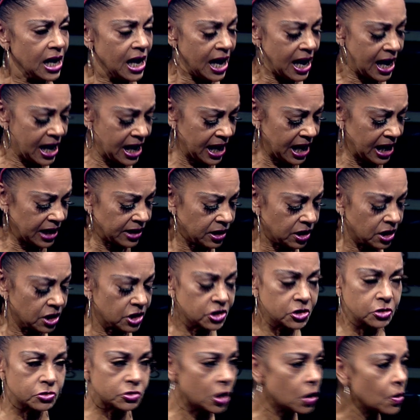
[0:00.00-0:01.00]
and
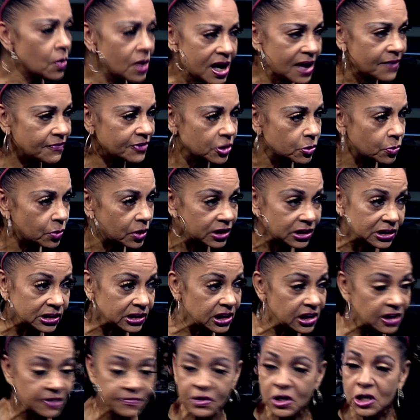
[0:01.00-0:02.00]
you don't have anywhere to
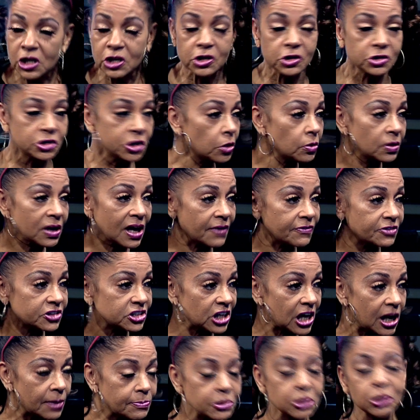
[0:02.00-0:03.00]
live. You don't have a
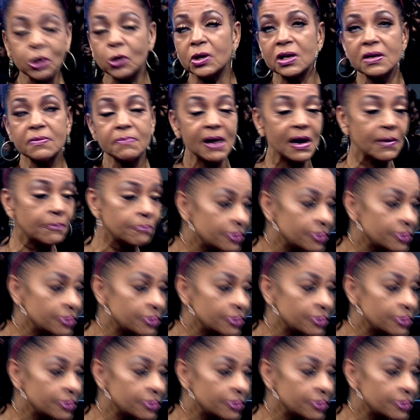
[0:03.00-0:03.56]
job. You don't even have